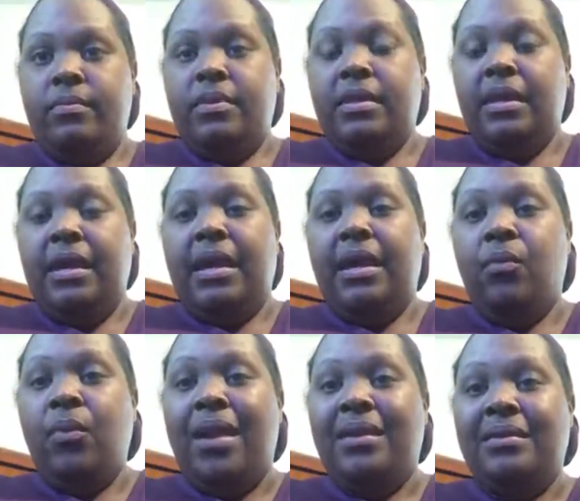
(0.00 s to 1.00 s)
the cake
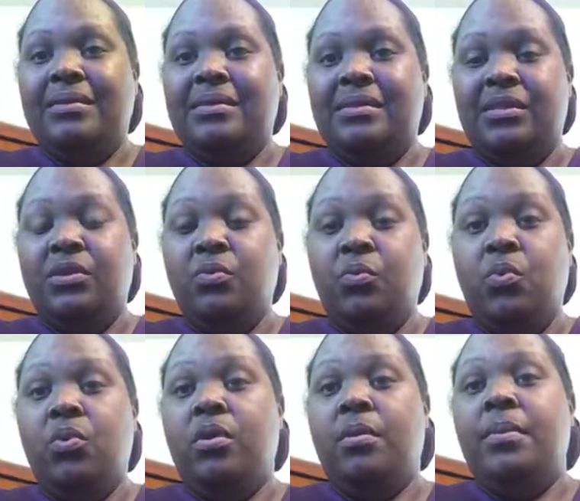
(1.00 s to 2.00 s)
while it's still
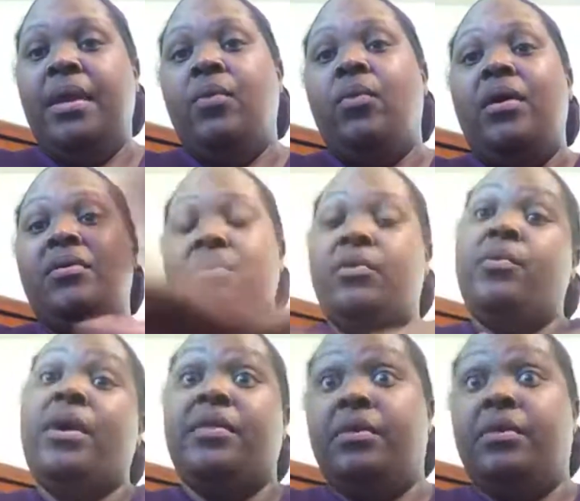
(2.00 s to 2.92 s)
warm and while the